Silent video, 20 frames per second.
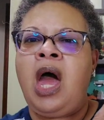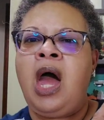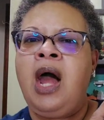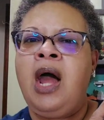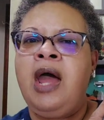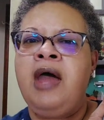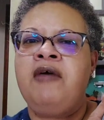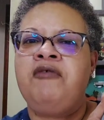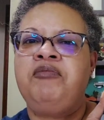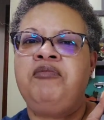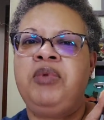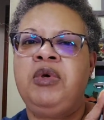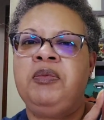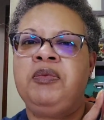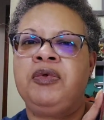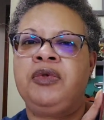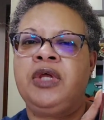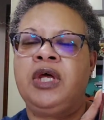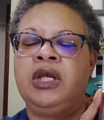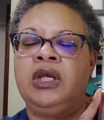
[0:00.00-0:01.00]
I have
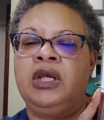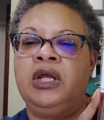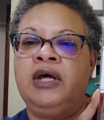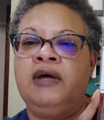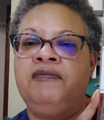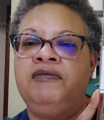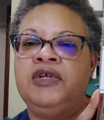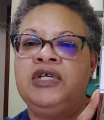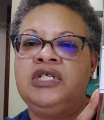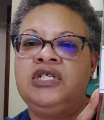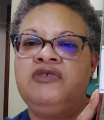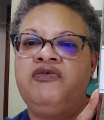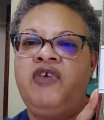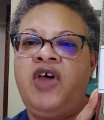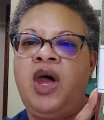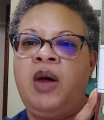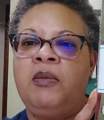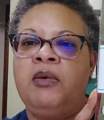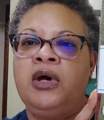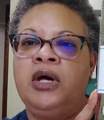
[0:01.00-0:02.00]
people that love this
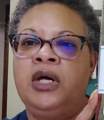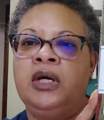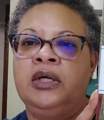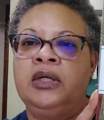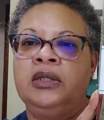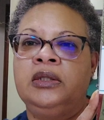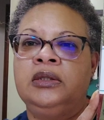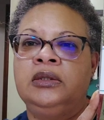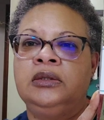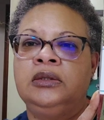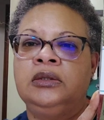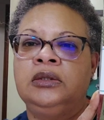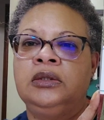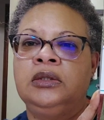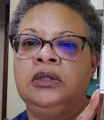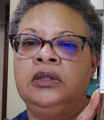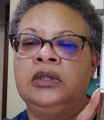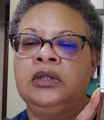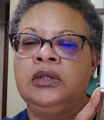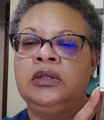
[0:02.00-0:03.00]
fabric,
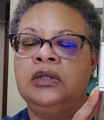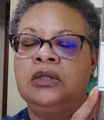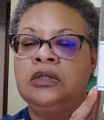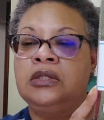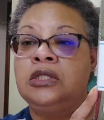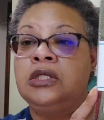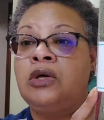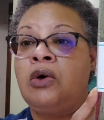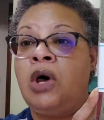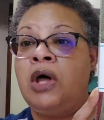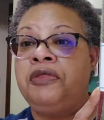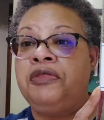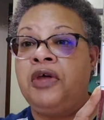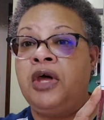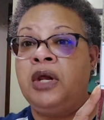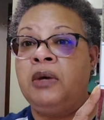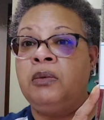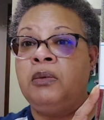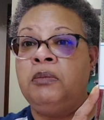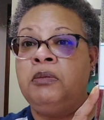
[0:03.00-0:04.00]
so I
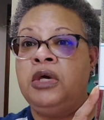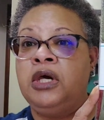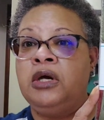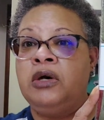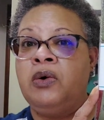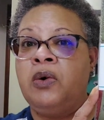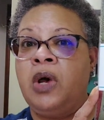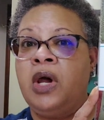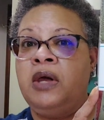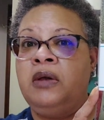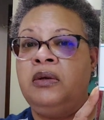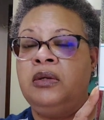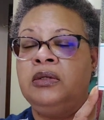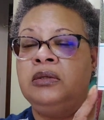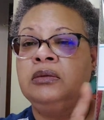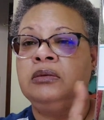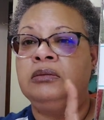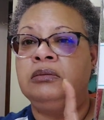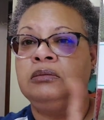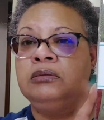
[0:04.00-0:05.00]
thought it would be a great
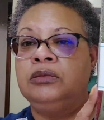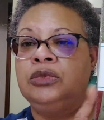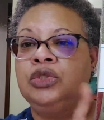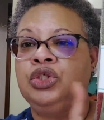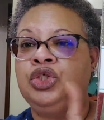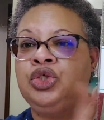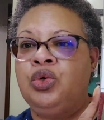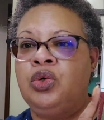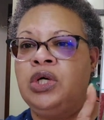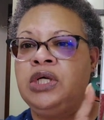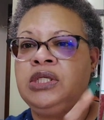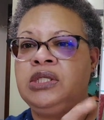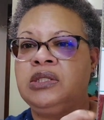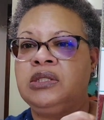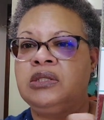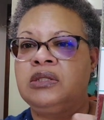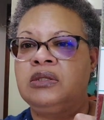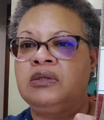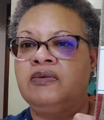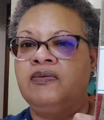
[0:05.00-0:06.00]

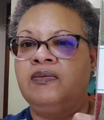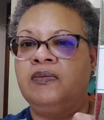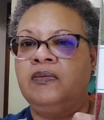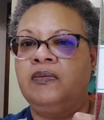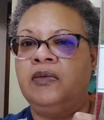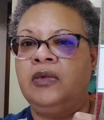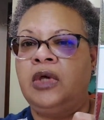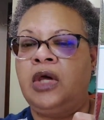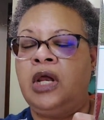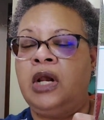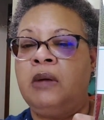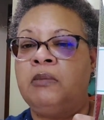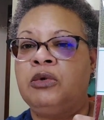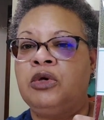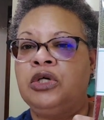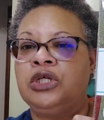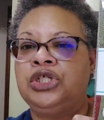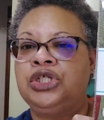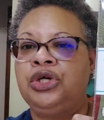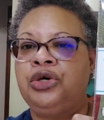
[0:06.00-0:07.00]
choice. And I'm
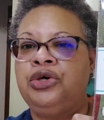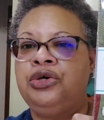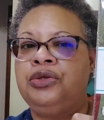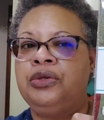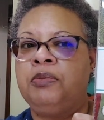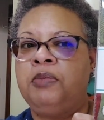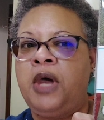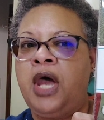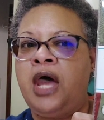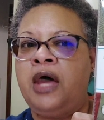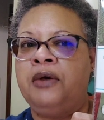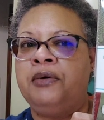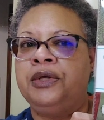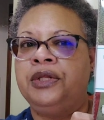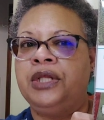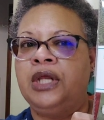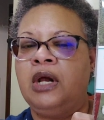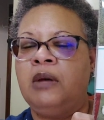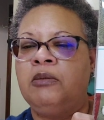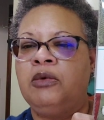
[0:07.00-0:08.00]
going to show you the
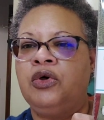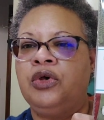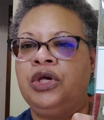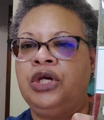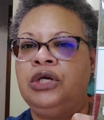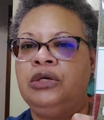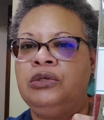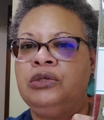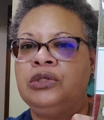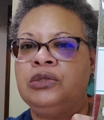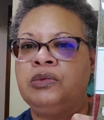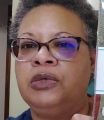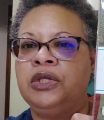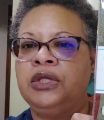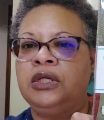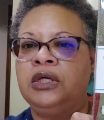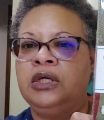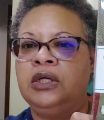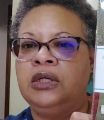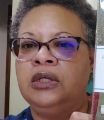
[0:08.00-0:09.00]
pattern that I'm going to use
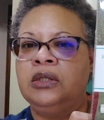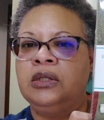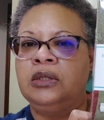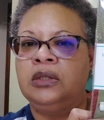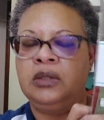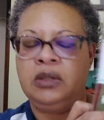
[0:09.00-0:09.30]
with it.